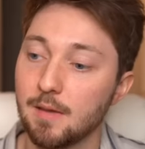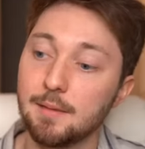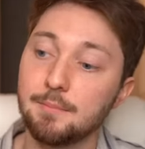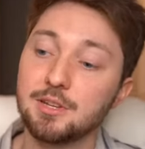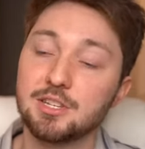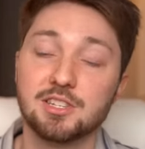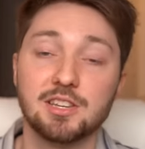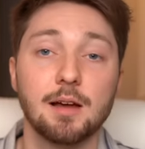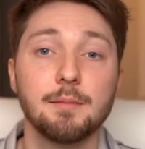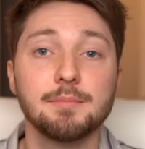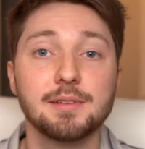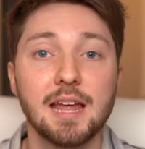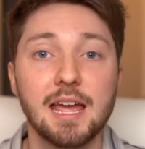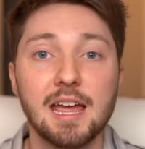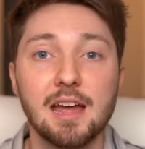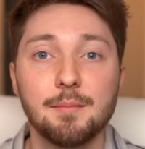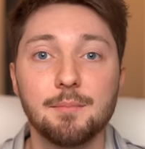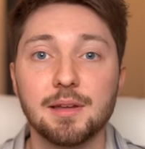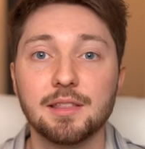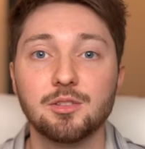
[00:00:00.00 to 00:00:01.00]
Maybe
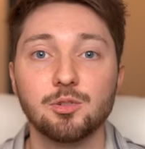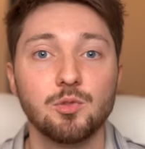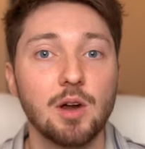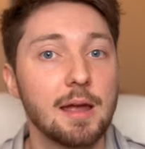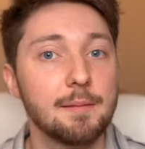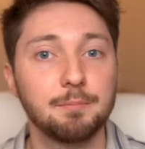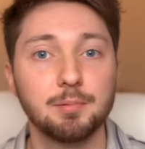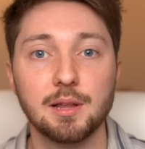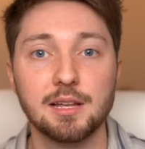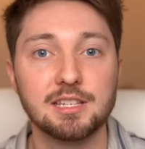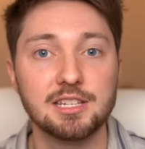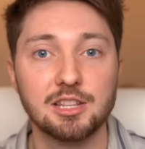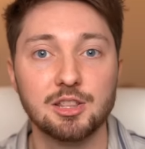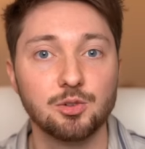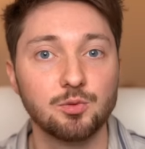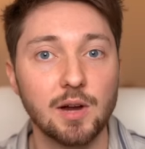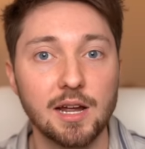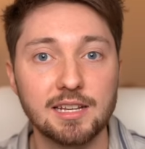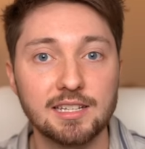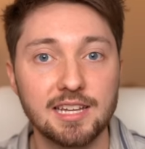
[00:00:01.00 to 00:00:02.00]
someday I'm at the right place at
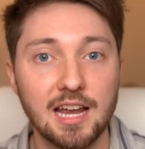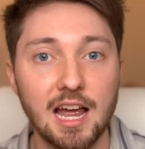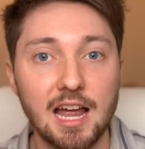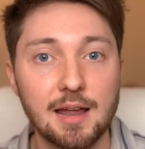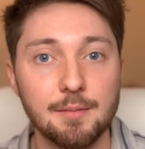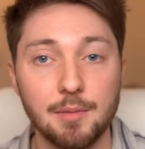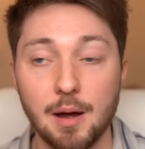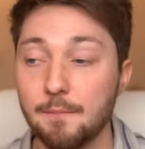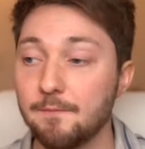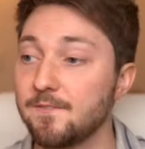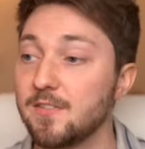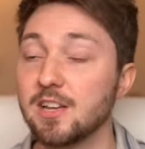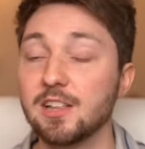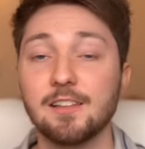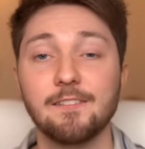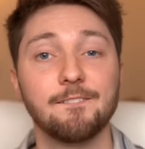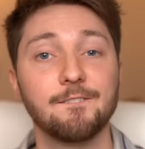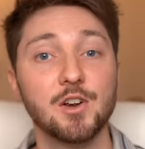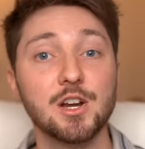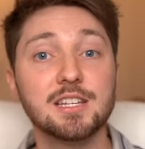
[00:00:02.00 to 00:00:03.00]
the right time. I'm
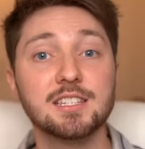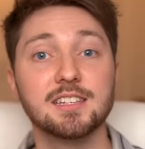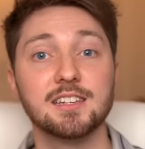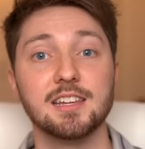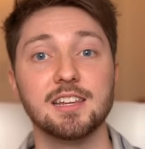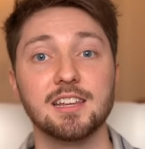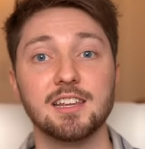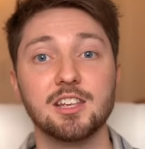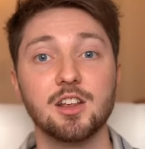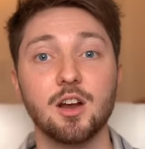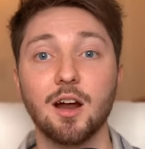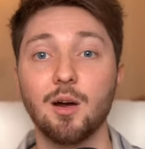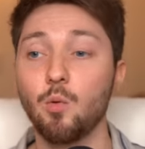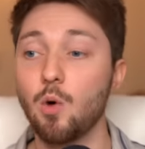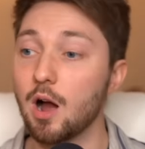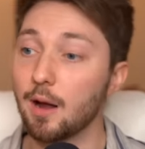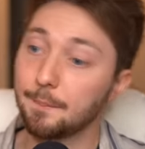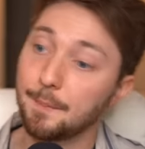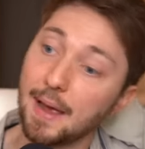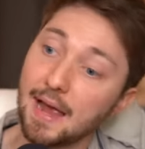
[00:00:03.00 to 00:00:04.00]
feeling frisky. You know, I
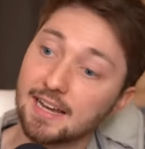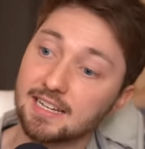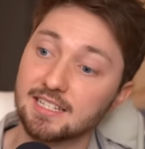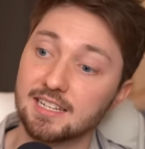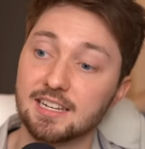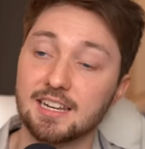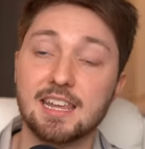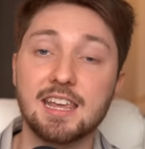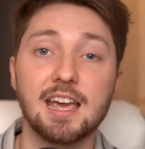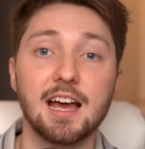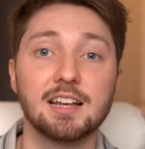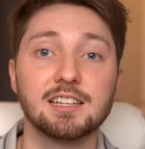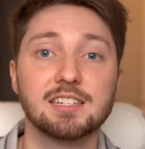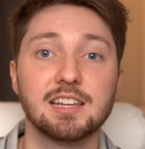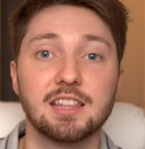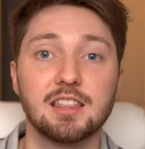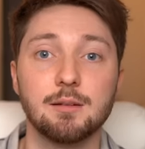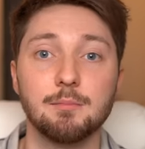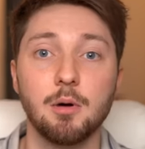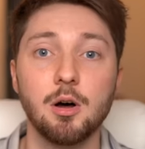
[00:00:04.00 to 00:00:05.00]
walk past a
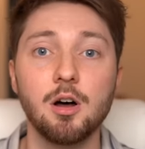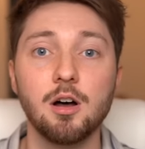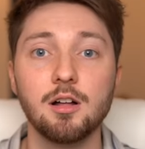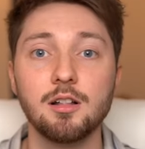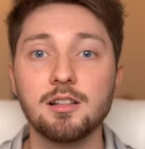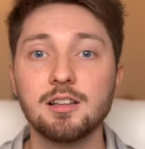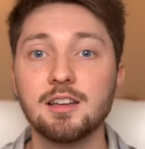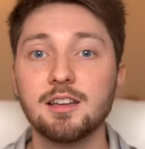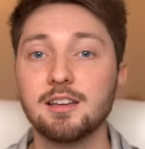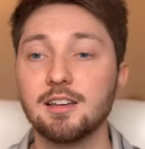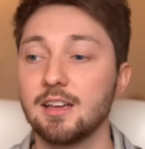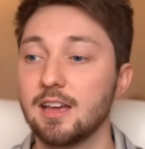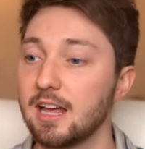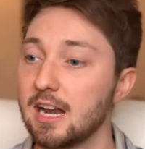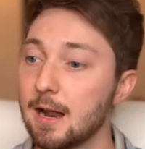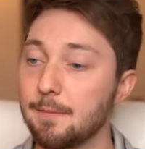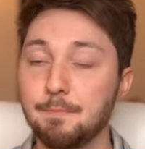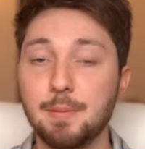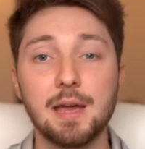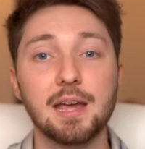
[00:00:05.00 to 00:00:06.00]
kiosk in the mall
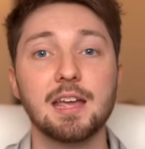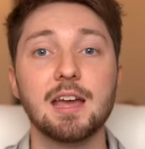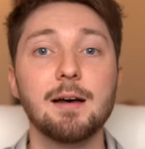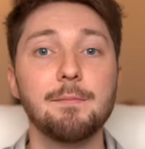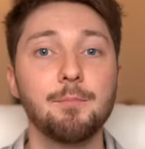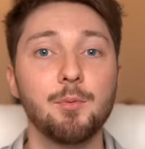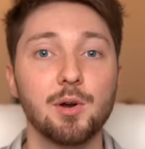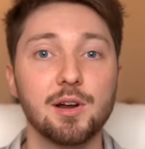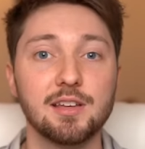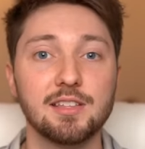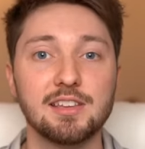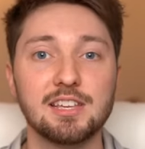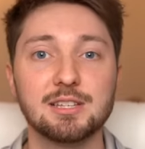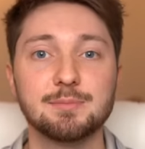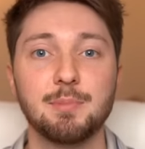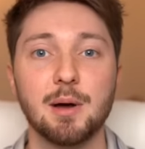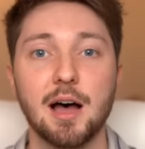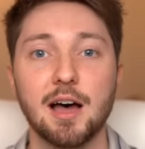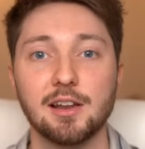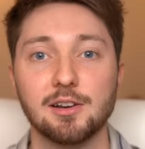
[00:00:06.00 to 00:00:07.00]
and I pick up one of
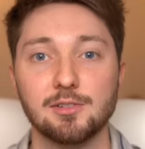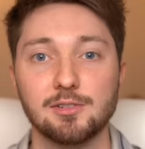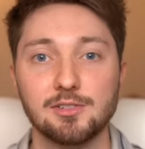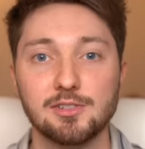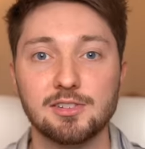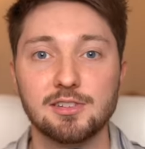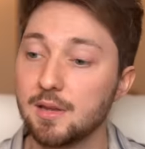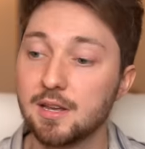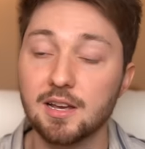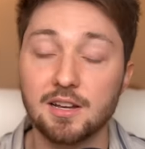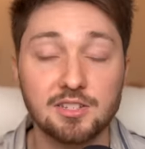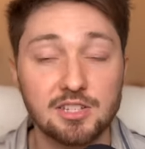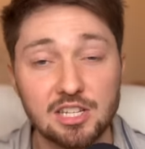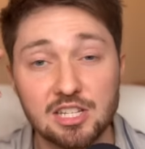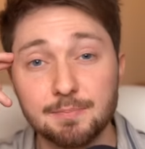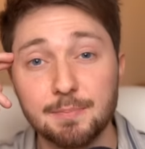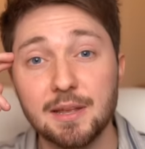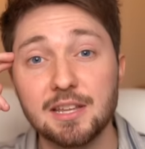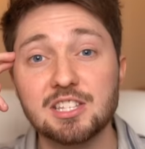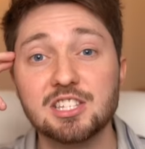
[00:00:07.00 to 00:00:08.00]
these bottles because
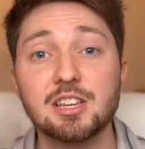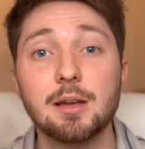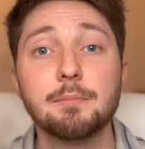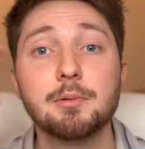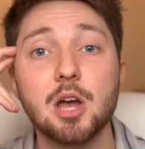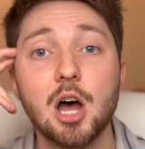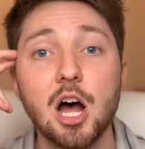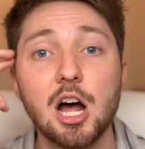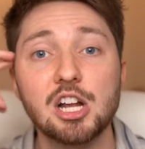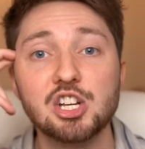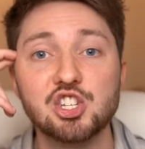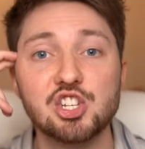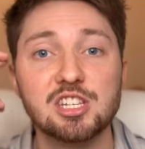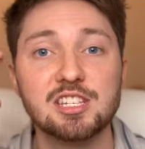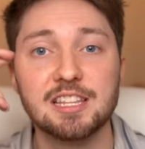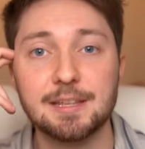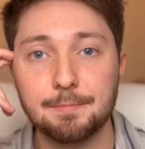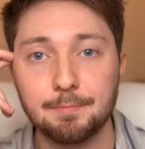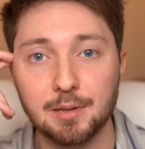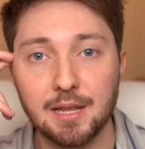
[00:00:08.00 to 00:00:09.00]
it's been
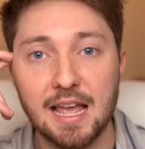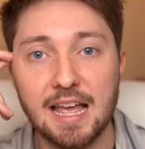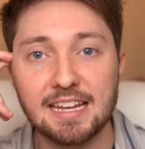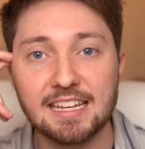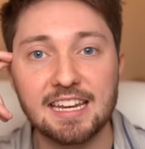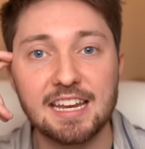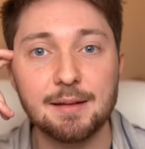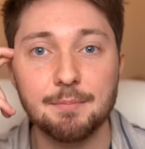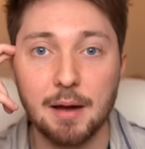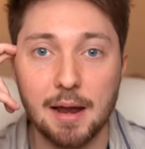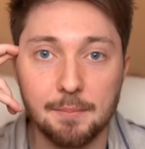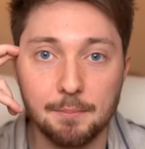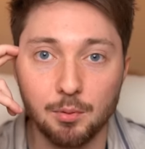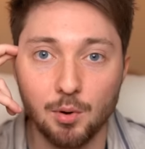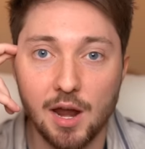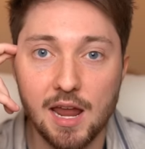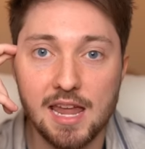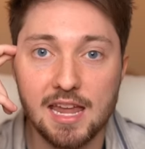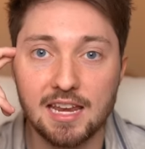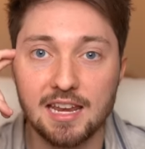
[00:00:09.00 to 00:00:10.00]
subconsciously planted in my
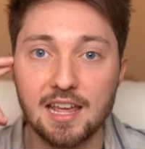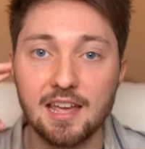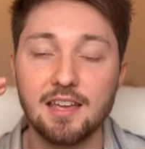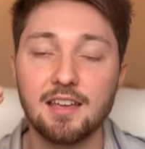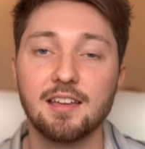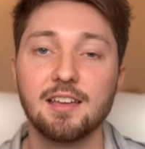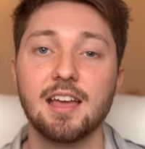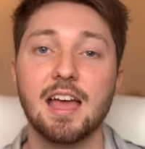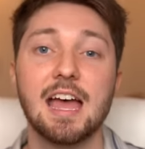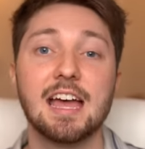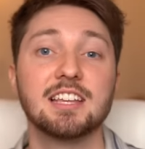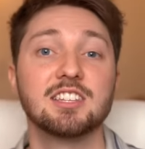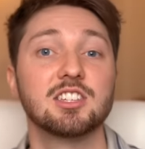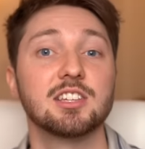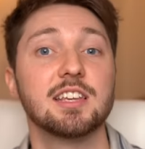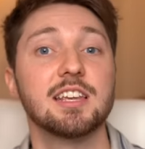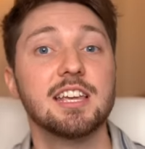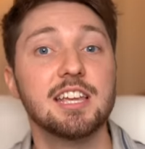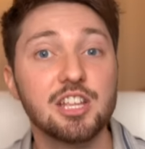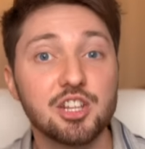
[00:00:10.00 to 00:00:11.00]
brain
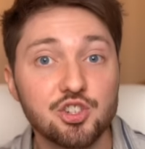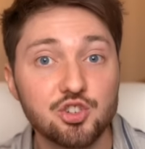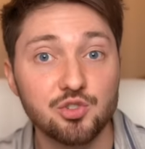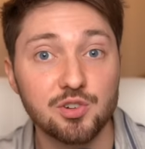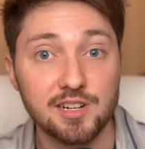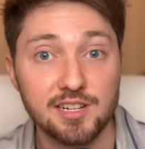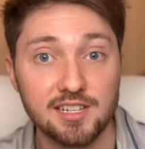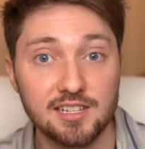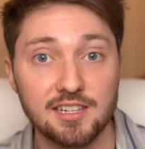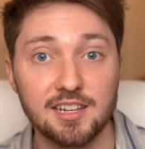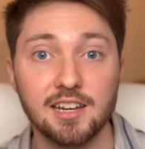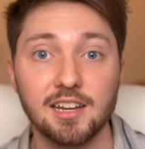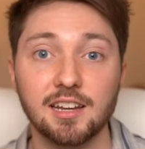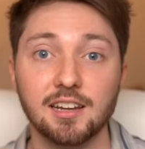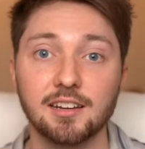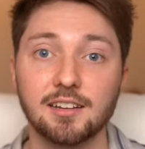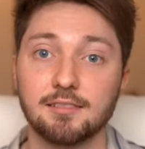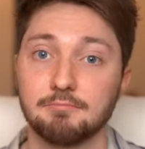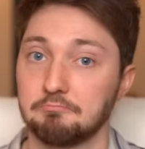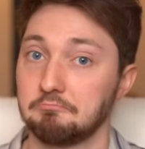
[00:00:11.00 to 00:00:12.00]
as
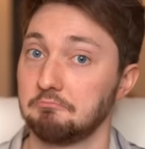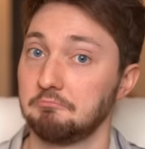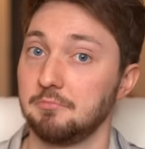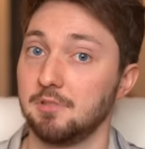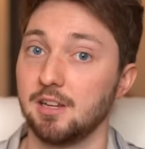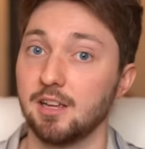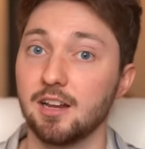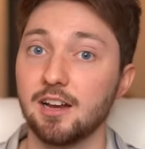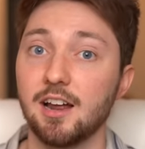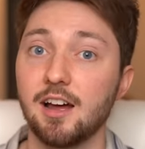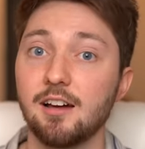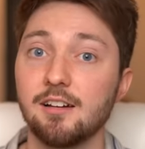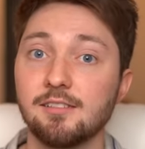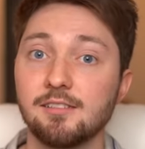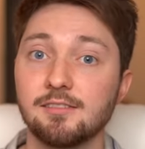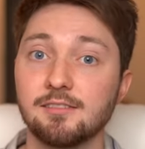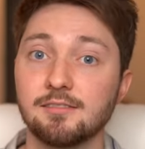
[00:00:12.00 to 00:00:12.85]
interesting, you know?